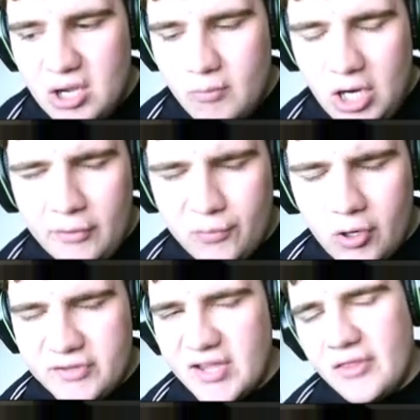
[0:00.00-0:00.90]
when I was
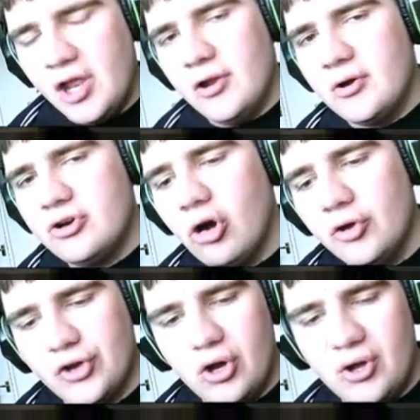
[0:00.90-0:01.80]
walking down the long
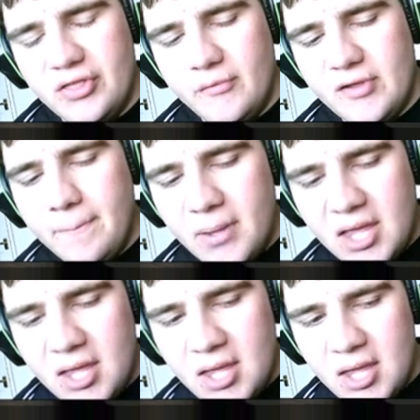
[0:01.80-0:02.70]
corridor, there was a
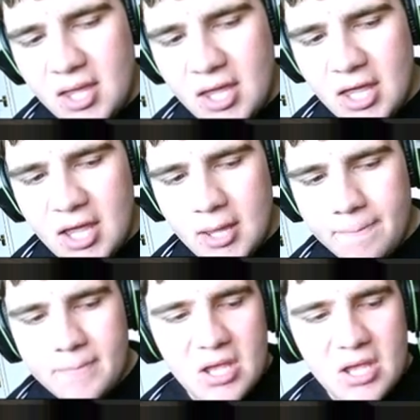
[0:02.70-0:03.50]
beep.